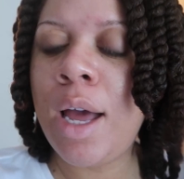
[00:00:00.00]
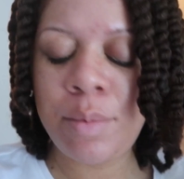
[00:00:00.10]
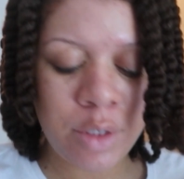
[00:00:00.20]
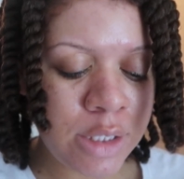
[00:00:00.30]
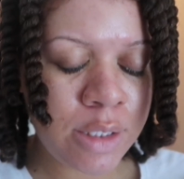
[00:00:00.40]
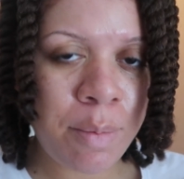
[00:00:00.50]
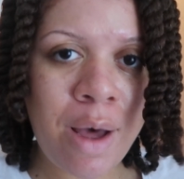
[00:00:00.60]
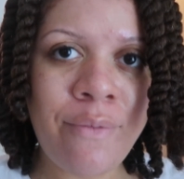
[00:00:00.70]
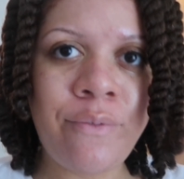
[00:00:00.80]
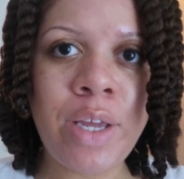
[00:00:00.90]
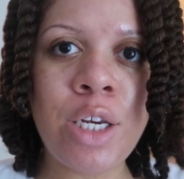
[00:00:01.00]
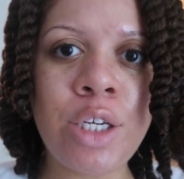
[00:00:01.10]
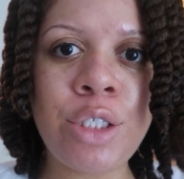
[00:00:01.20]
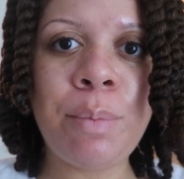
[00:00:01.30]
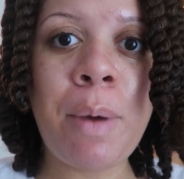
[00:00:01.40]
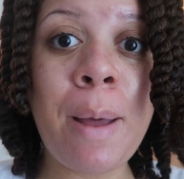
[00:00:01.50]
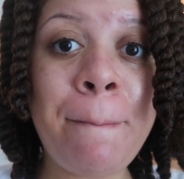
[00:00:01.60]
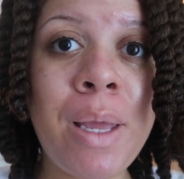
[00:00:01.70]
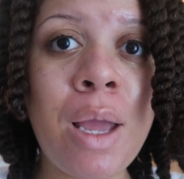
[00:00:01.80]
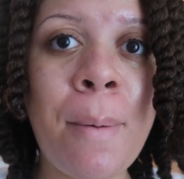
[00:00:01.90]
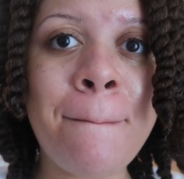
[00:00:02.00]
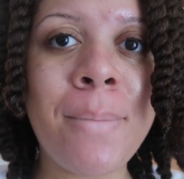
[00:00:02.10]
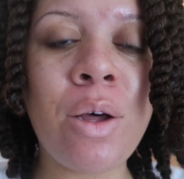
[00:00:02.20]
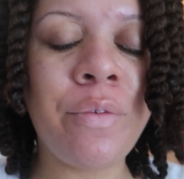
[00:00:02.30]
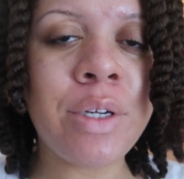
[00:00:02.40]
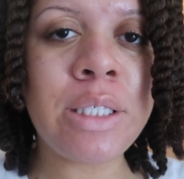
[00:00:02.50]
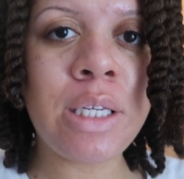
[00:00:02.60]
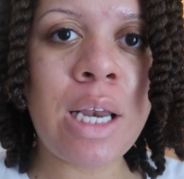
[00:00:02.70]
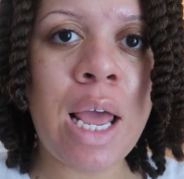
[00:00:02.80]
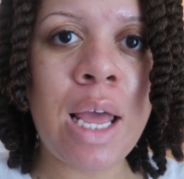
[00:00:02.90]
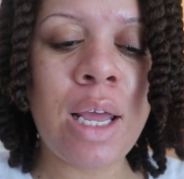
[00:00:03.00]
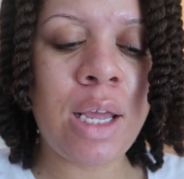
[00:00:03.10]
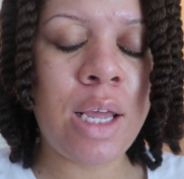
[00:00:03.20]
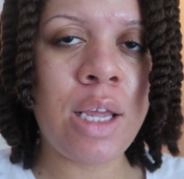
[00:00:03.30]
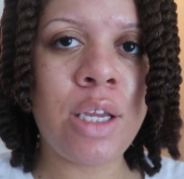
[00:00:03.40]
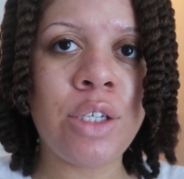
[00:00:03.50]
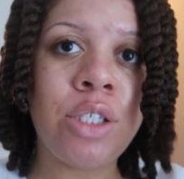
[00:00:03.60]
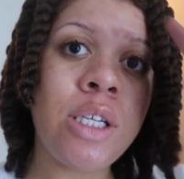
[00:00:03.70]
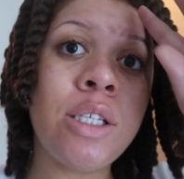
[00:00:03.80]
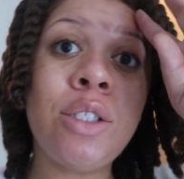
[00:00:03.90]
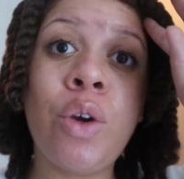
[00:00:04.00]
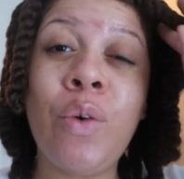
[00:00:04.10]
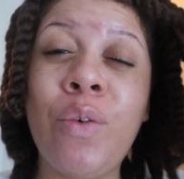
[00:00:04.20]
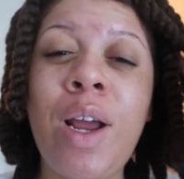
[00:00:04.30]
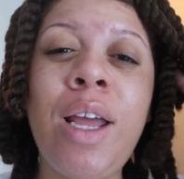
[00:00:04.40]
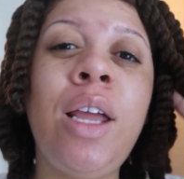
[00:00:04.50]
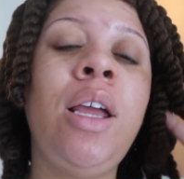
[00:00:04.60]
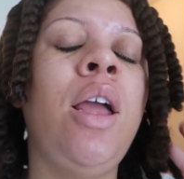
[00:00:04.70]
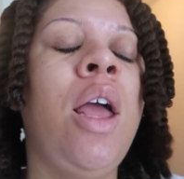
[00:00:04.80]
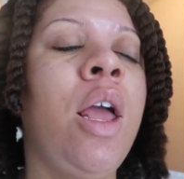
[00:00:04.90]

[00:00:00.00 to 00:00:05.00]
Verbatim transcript: I'm just about finished pumping milk for Zanai and she is crying.